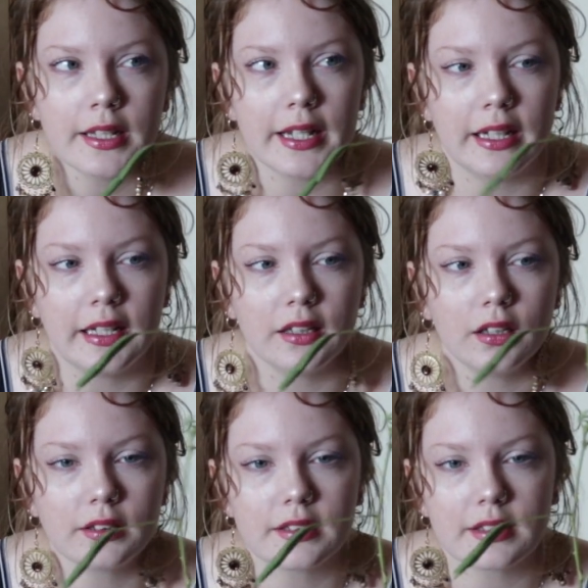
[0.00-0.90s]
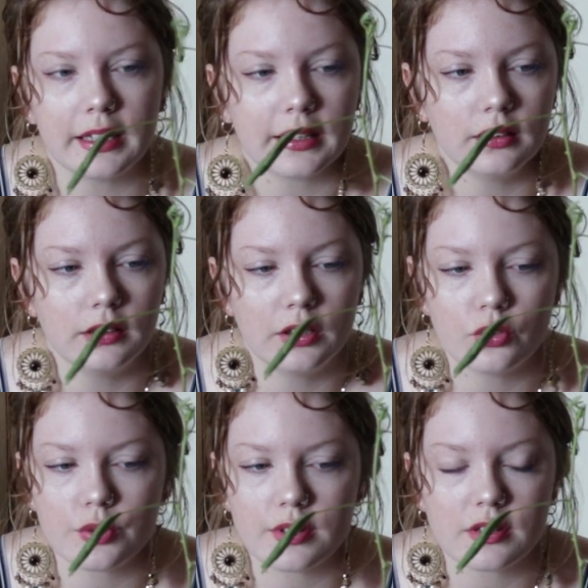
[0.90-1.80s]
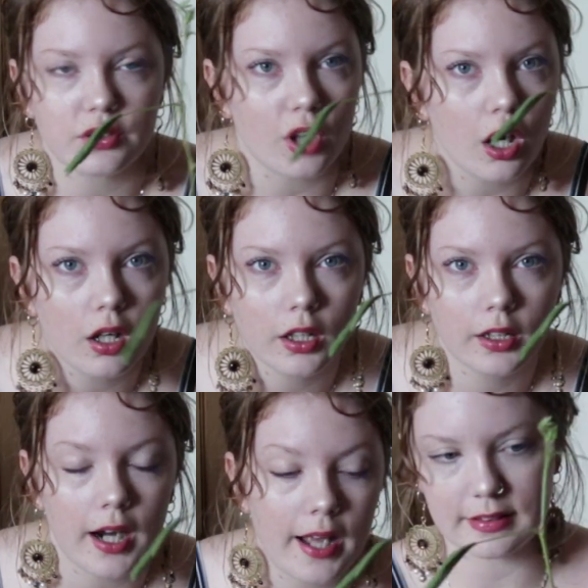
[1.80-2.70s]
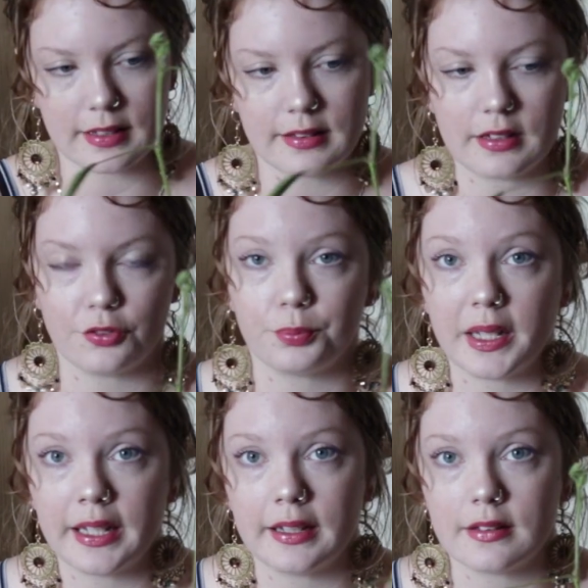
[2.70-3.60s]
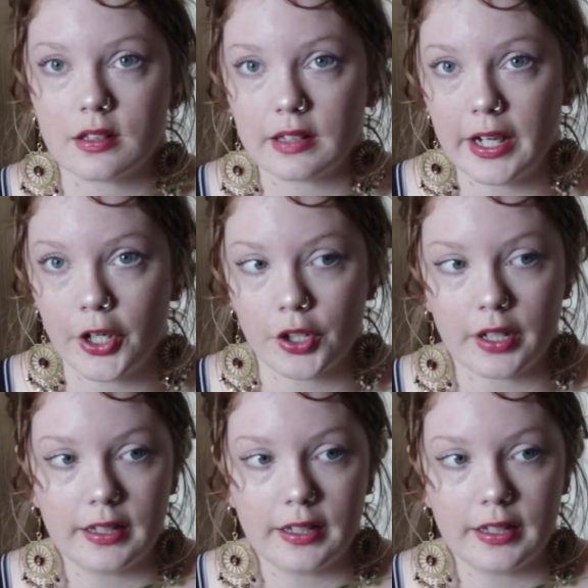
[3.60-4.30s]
and it looked like a little star. It's a sensitive plant. It's scared.